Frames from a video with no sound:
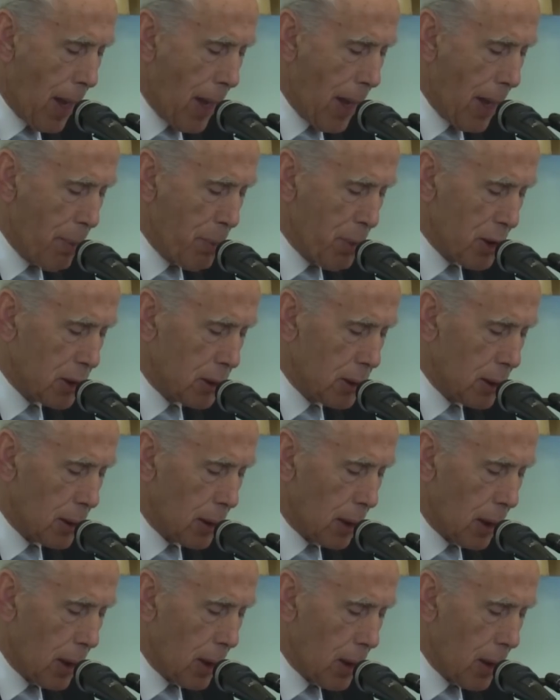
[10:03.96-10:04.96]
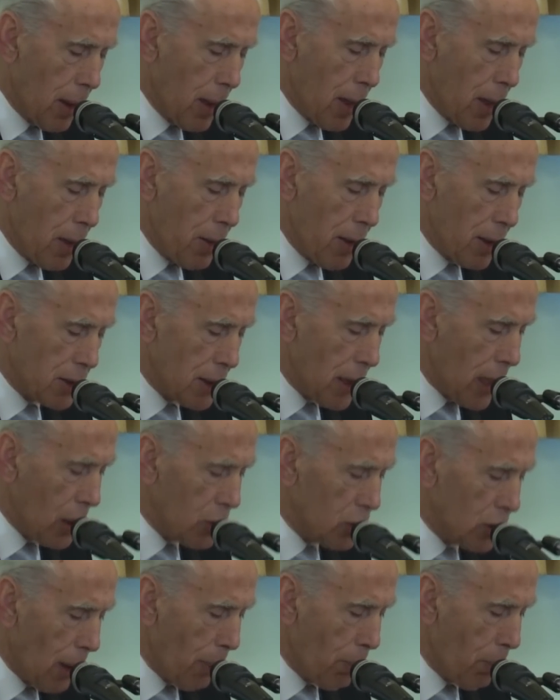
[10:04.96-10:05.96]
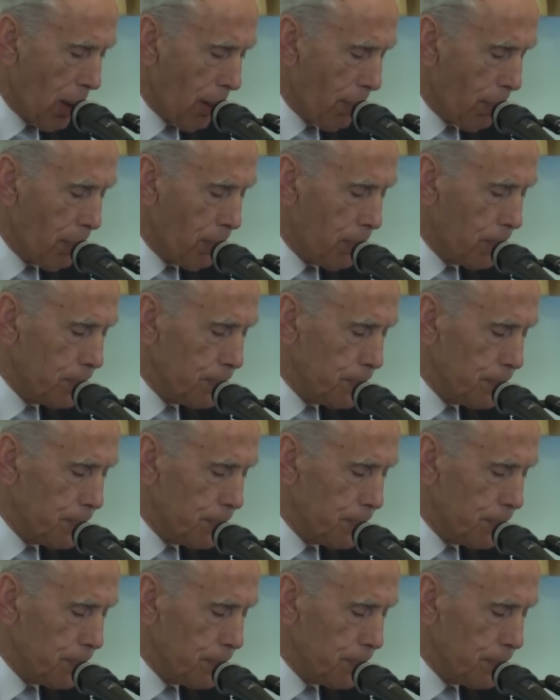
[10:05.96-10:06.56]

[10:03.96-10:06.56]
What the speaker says: and Mr. Nazar Shamam.